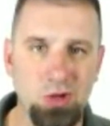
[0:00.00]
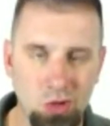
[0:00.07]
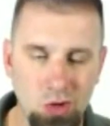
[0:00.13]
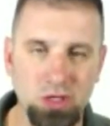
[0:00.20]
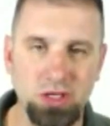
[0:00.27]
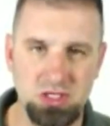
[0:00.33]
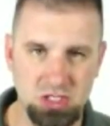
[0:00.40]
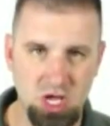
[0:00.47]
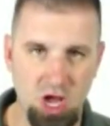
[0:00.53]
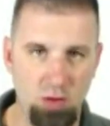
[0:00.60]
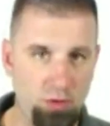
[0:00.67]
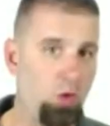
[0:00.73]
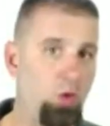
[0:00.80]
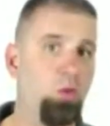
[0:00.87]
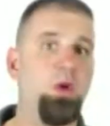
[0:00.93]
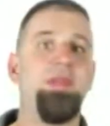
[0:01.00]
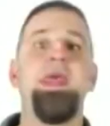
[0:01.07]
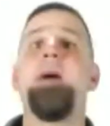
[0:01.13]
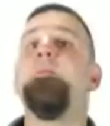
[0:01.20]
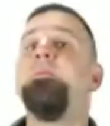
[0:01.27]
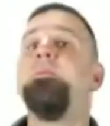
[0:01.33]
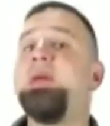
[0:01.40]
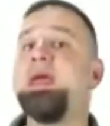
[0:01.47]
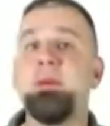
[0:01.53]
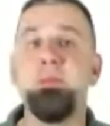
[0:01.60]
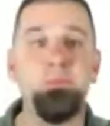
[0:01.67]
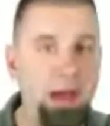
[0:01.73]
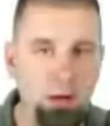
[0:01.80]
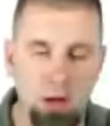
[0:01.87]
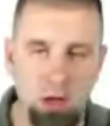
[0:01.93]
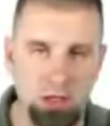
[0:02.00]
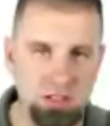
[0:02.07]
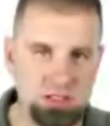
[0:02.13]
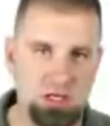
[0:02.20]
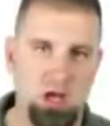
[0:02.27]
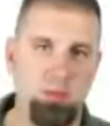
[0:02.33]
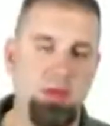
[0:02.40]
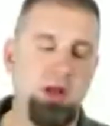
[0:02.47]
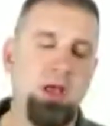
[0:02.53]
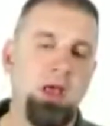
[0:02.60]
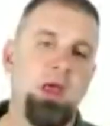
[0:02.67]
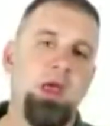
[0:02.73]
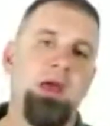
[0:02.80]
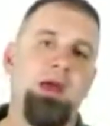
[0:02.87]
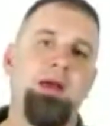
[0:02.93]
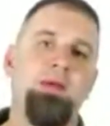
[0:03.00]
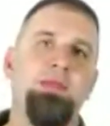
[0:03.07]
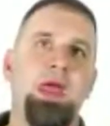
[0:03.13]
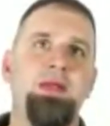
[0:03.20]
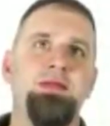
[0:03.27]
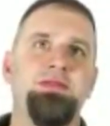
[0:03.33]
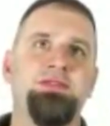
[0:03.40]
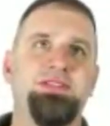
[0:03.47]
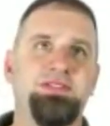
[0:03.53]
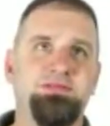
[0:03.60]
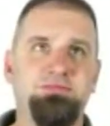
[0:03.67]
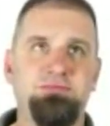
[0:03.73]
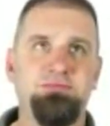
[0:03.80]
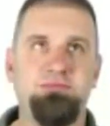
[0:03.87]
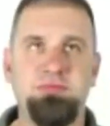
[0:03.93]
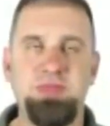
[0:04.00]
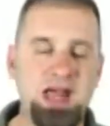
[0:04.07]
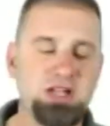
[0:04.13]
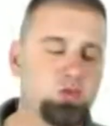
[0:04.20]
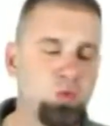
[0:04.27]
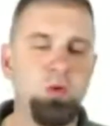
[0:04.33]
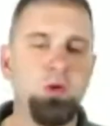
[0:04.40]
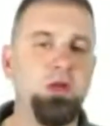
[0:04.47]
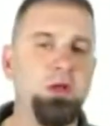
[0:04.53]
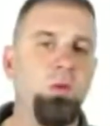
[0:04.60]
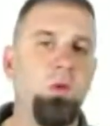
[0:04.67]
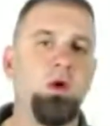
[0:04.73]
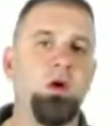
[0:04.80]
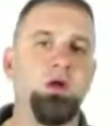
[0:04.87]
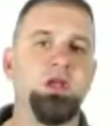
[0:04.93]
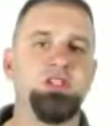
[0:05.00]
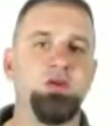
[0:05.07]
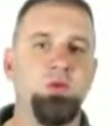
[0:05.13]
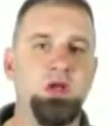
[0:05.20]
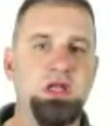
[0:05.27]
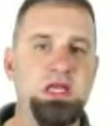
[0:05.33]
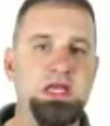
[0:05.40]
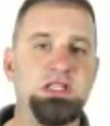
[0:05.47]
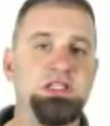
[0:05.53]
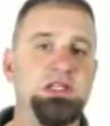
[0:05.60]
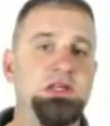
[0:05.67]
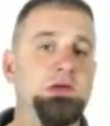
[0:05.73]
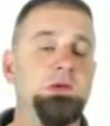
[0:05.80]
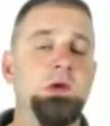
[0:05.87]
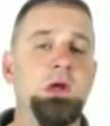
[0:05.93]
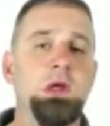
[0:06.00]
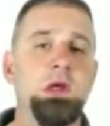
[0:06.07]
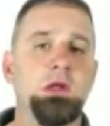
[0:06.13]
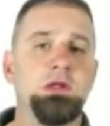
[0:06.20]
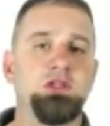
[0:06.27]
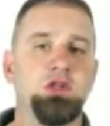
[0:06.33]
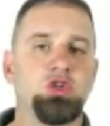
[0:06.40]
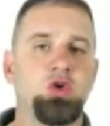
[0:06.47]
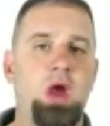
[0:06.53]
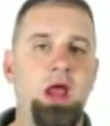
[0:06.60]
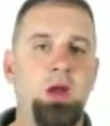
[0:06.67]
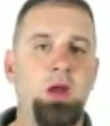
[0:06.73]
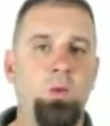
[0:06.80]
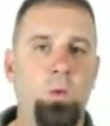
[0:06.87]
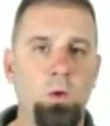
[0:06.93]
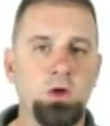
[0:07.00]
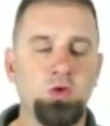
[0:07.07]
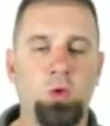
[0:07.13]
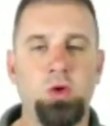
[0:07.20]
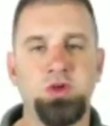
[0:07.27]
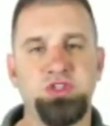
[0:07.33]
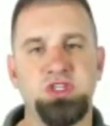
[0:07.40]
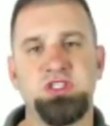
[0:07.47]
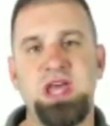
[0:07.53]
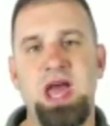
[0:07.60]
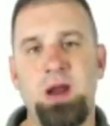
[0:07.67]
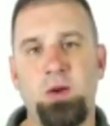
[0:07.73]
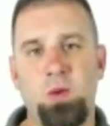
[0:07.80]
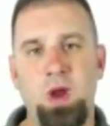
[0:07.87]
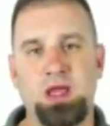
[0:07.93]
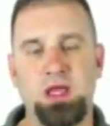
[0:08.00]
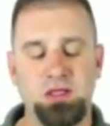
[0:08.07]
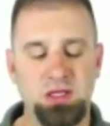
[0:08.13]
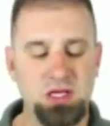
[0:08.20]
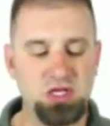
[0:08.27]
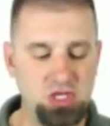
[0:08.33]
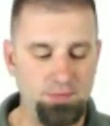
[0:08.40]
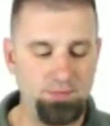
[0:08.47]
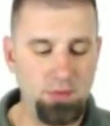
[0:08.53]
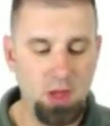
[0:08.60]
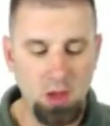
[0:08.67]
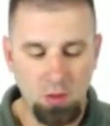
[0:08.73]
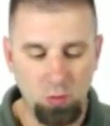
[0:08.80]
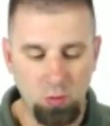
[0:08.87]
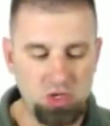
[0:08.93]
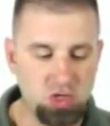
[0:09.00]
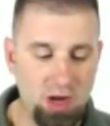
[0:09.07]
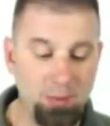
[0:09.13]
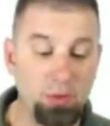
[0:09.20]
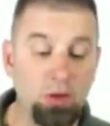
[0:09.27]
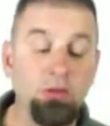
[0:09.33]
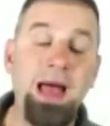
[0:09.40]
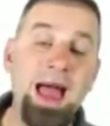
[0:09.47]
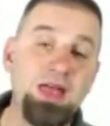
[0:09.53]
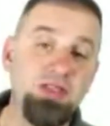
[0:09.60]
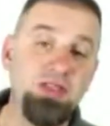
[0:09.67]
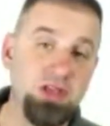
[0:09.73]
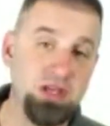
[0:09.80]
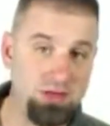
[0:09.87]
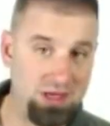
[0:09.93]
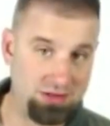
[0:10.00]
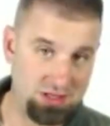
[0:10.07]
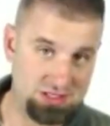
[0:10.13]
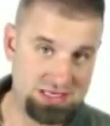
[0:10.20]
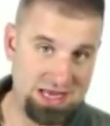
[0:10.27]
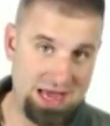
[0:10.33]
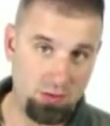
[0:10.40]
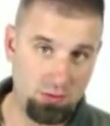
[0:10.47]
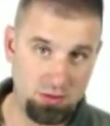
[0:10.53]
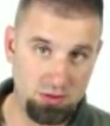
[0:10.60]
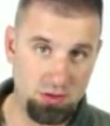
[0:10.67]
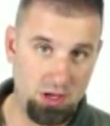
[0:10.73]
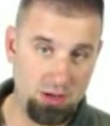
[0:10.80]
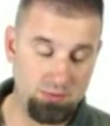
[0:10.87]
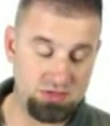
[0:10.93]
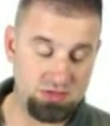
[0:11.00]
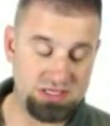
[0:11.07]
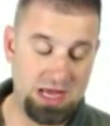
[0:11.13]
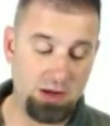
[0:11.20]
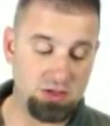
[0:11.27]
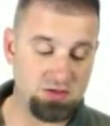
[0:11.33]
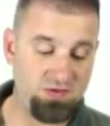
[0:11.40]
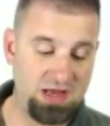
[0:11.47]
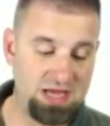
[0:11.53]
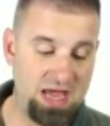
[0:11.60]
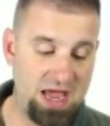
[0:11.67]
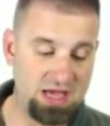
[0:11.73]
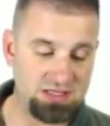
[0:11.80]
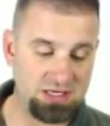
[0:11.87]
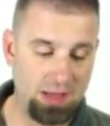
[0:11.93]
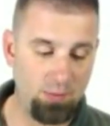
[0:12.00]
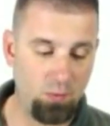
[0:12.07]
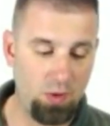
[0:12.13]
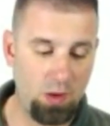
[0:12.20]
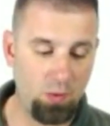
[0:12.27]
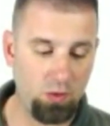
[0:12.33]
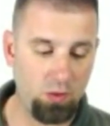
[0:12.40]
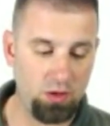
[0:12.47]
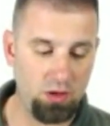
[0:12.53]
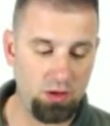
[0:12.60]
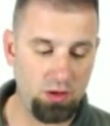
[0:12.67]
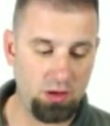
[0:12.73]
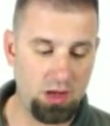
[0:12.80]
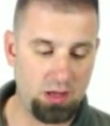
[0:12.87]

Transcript: hook is coming, or when that big bear hug is coming. And that's really what it is that we need to try and work towards, is that recognition. Richard, I'm glad that you think the sound sounds fantastic. I wonder,